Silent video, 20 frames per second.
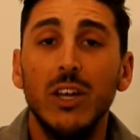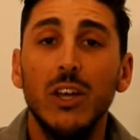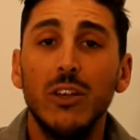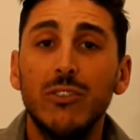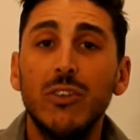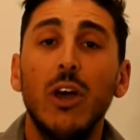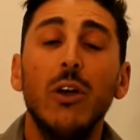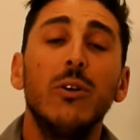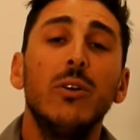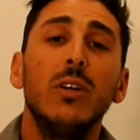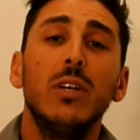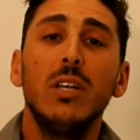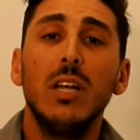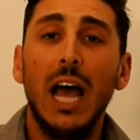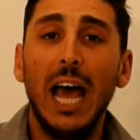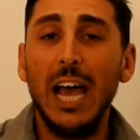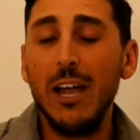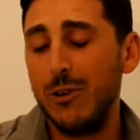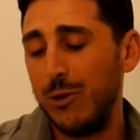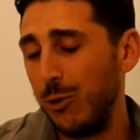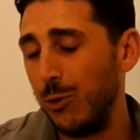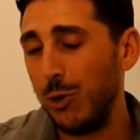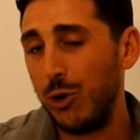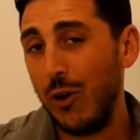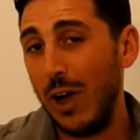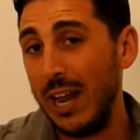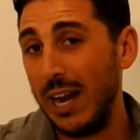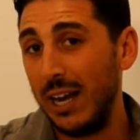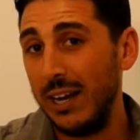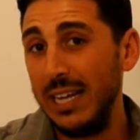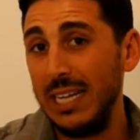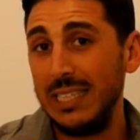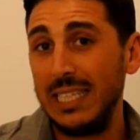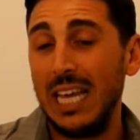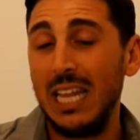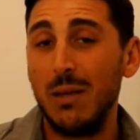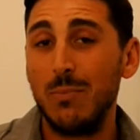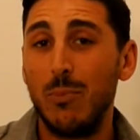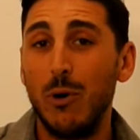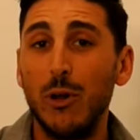So Adrian will create a link
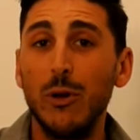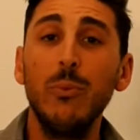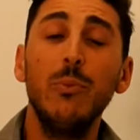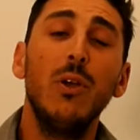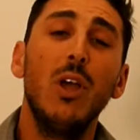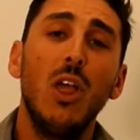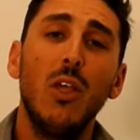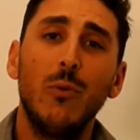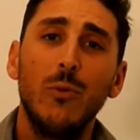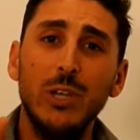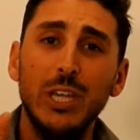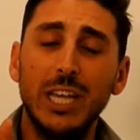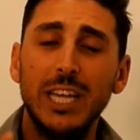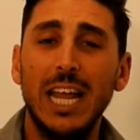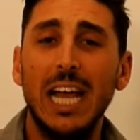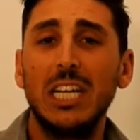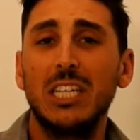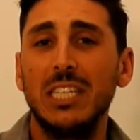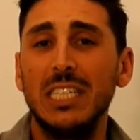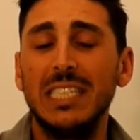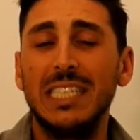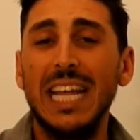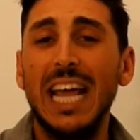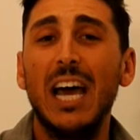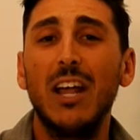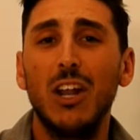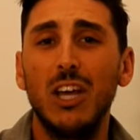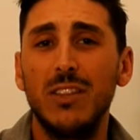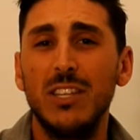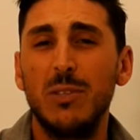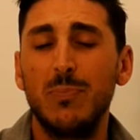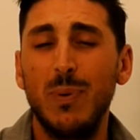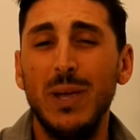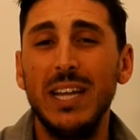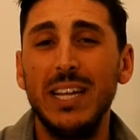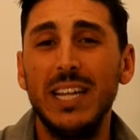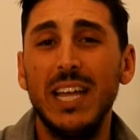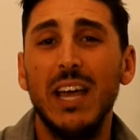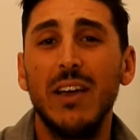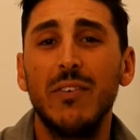down the bottom where you can actually download this
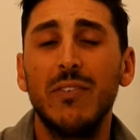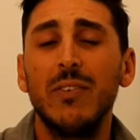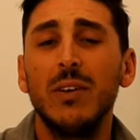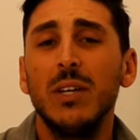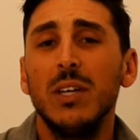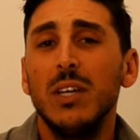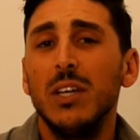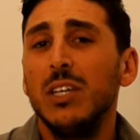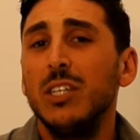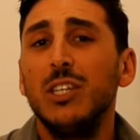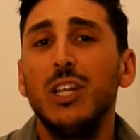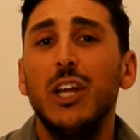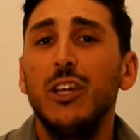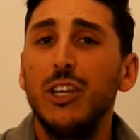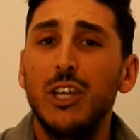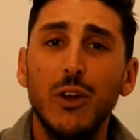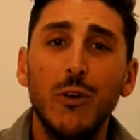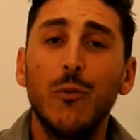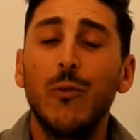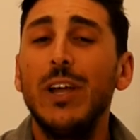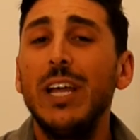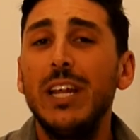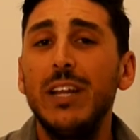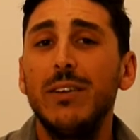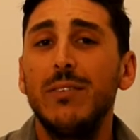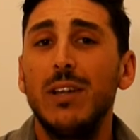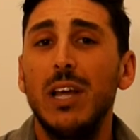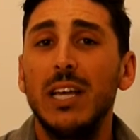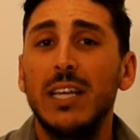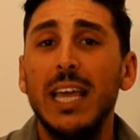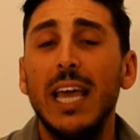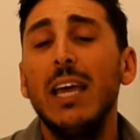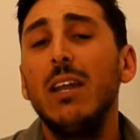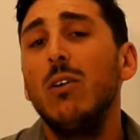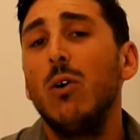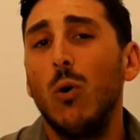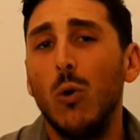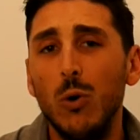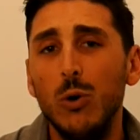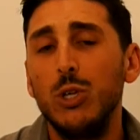PDF. You know, you can read it
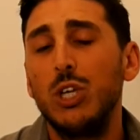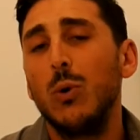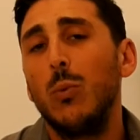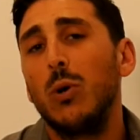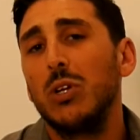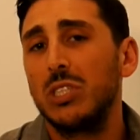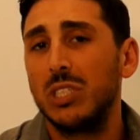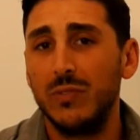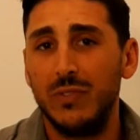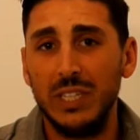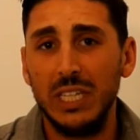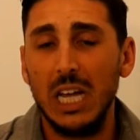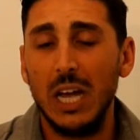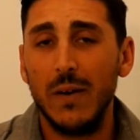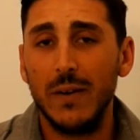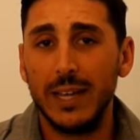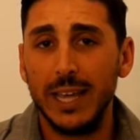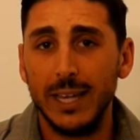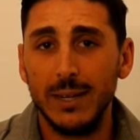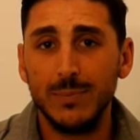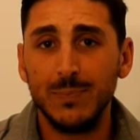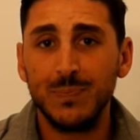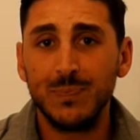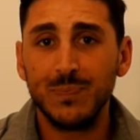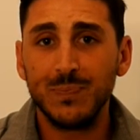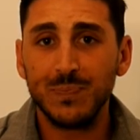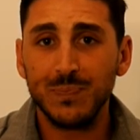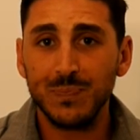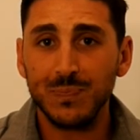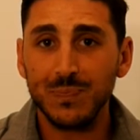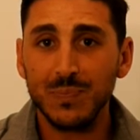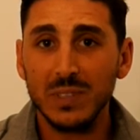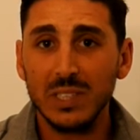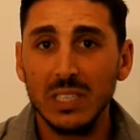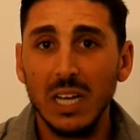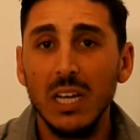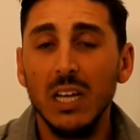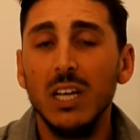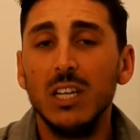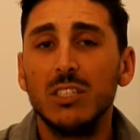again or you can watch the video again.
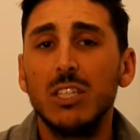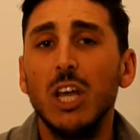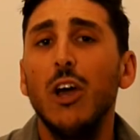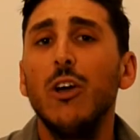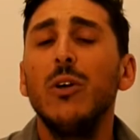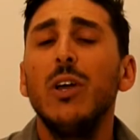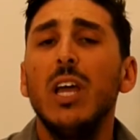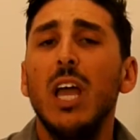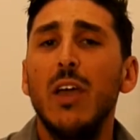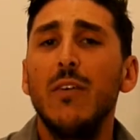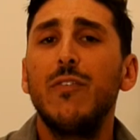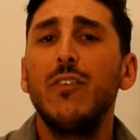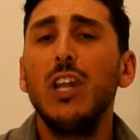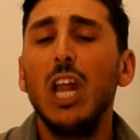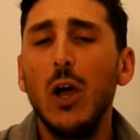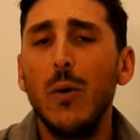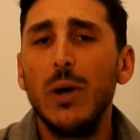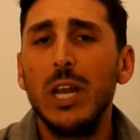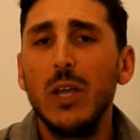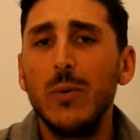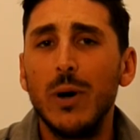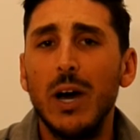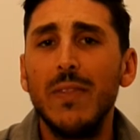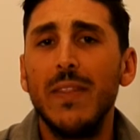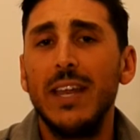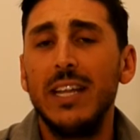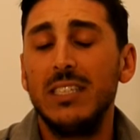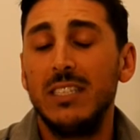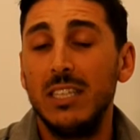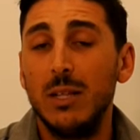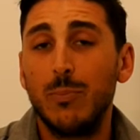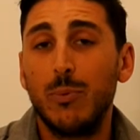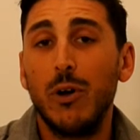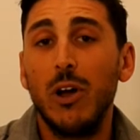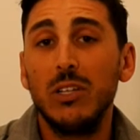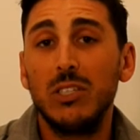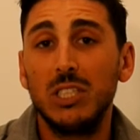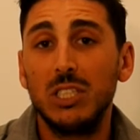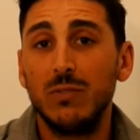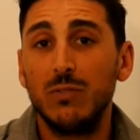So if you know anyone that is in the
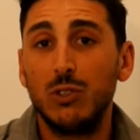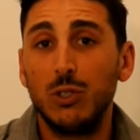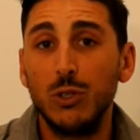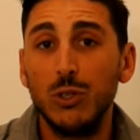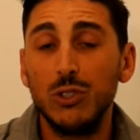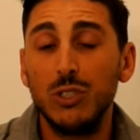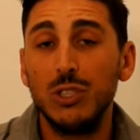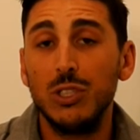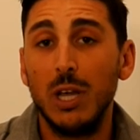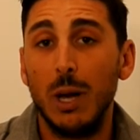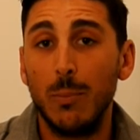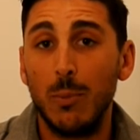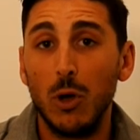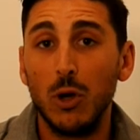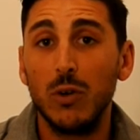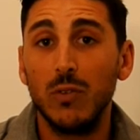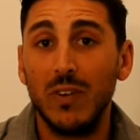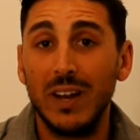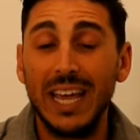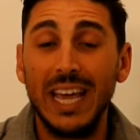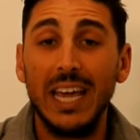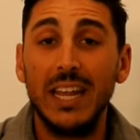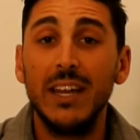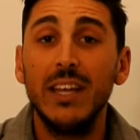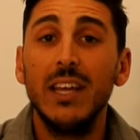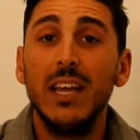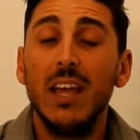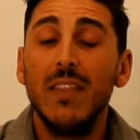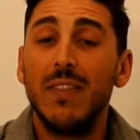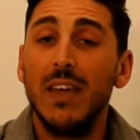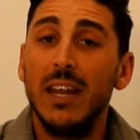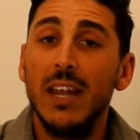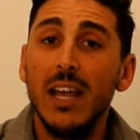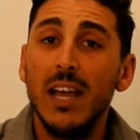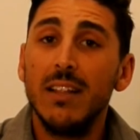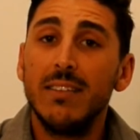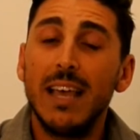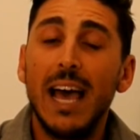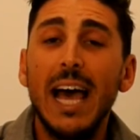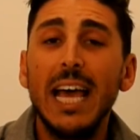process of choosing a block of land,
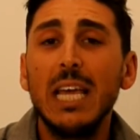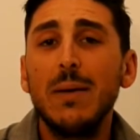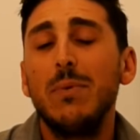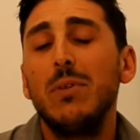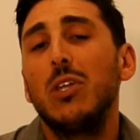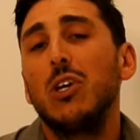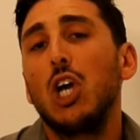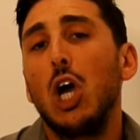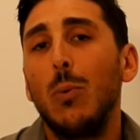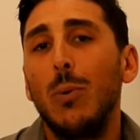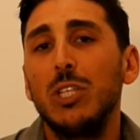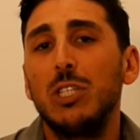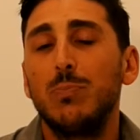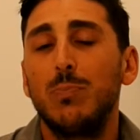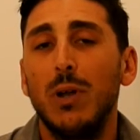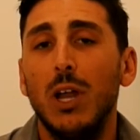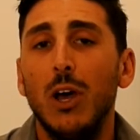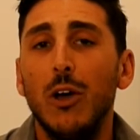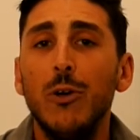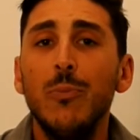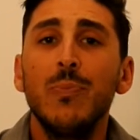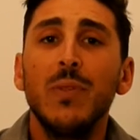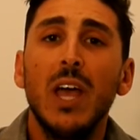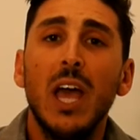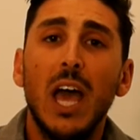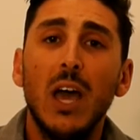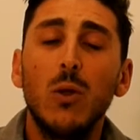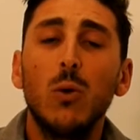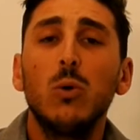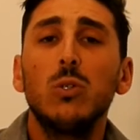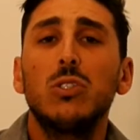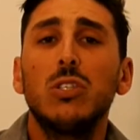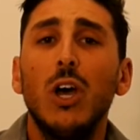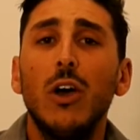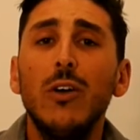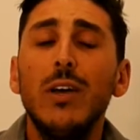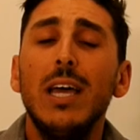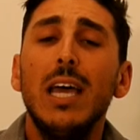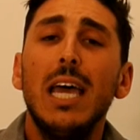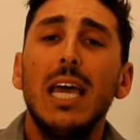then tag them in the comments below, and
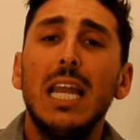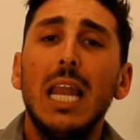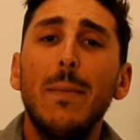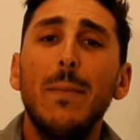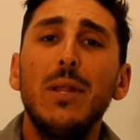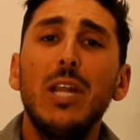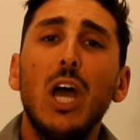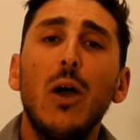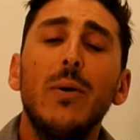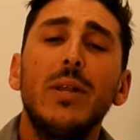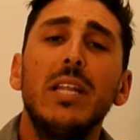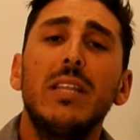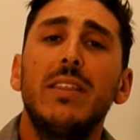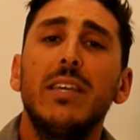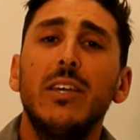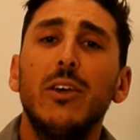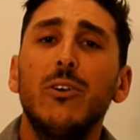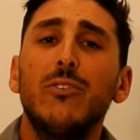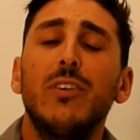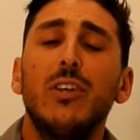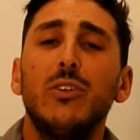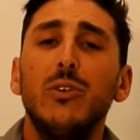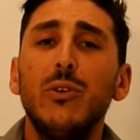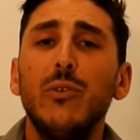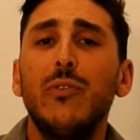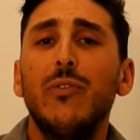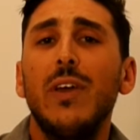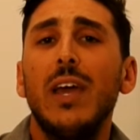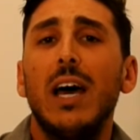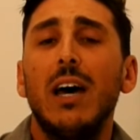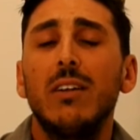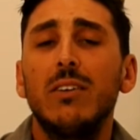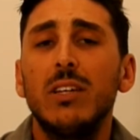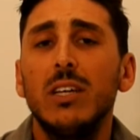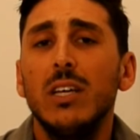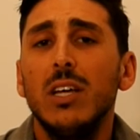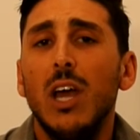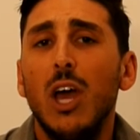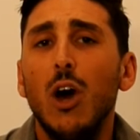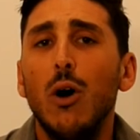also let me know anything else that you found
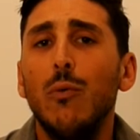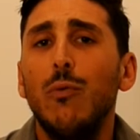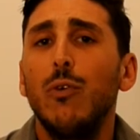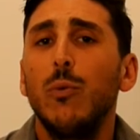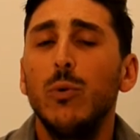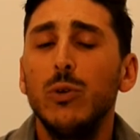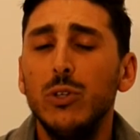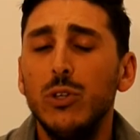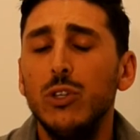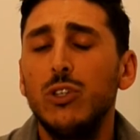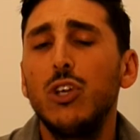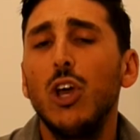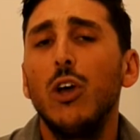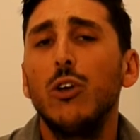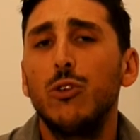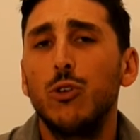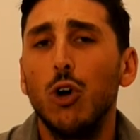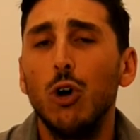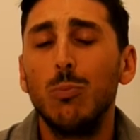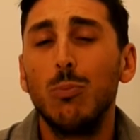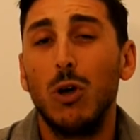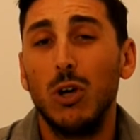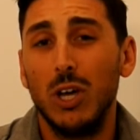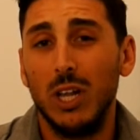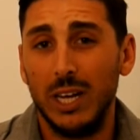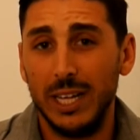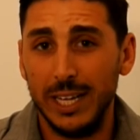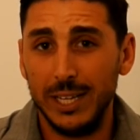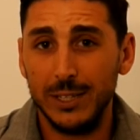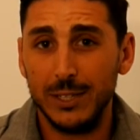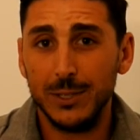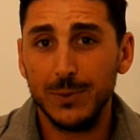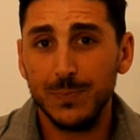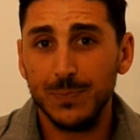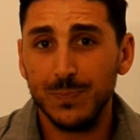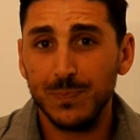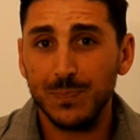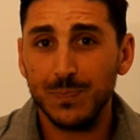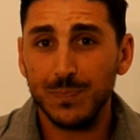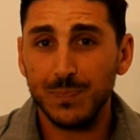helpful when you chose your block of land.
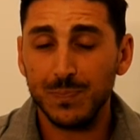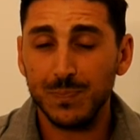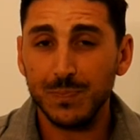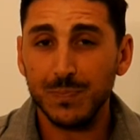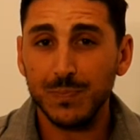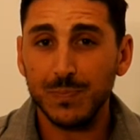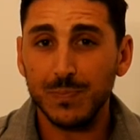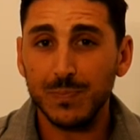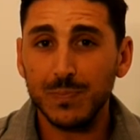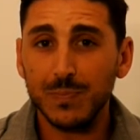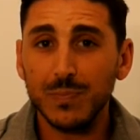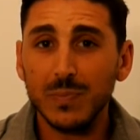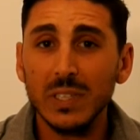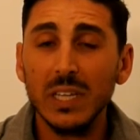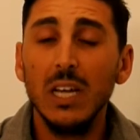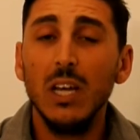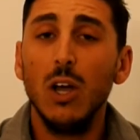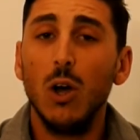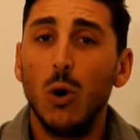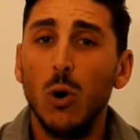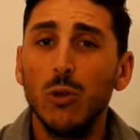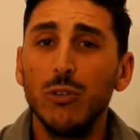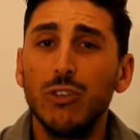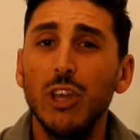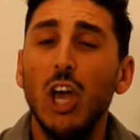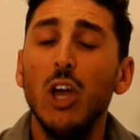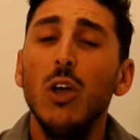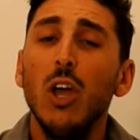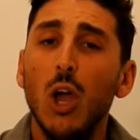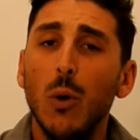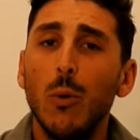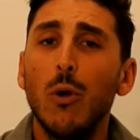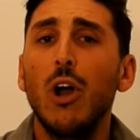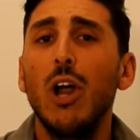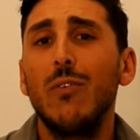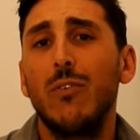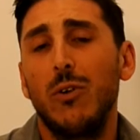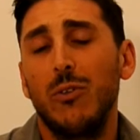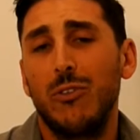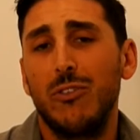Also, we're
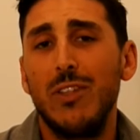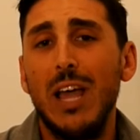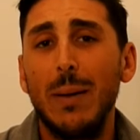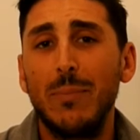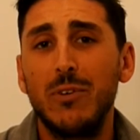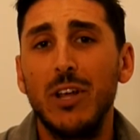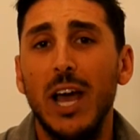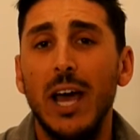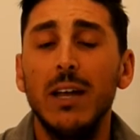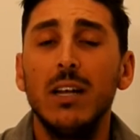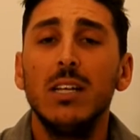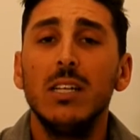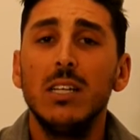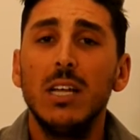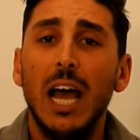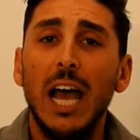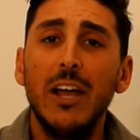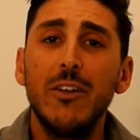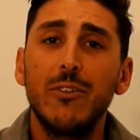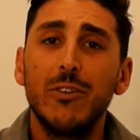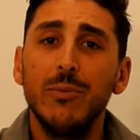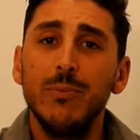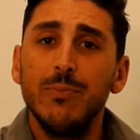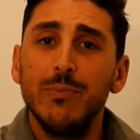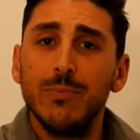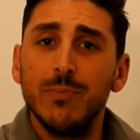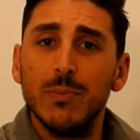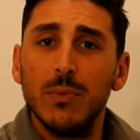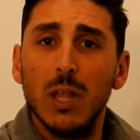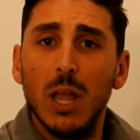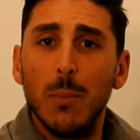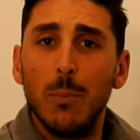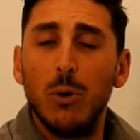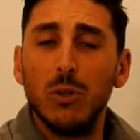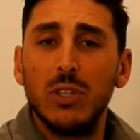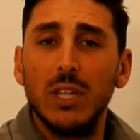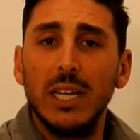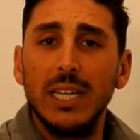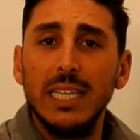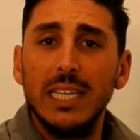over on Snapchat. Adrian,
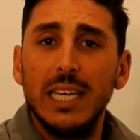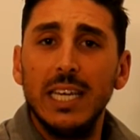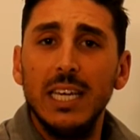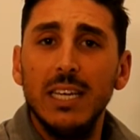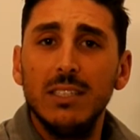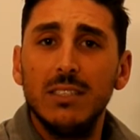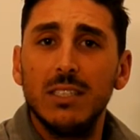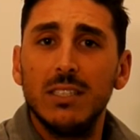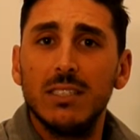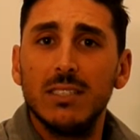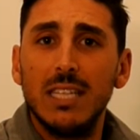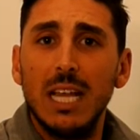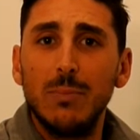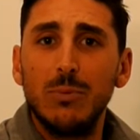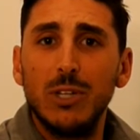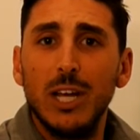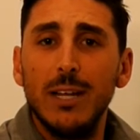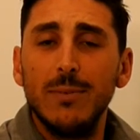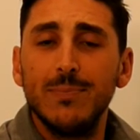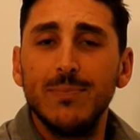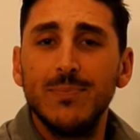put the link here to the Snapchat.